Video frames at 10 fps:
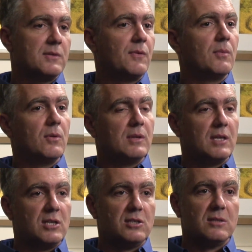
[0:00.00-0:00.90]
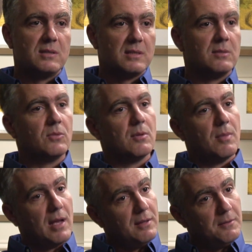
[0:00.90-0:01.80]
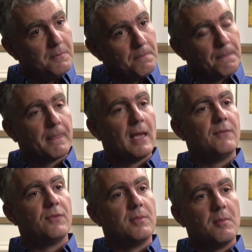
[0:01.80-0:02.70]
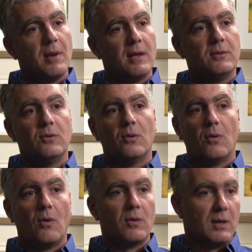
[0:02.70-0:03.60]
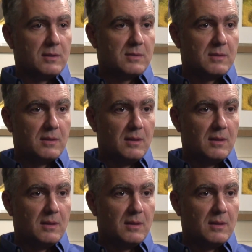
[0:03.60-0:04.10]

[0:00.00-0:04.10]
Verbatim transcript: from your digestion system to the blood and from the blood to your organs.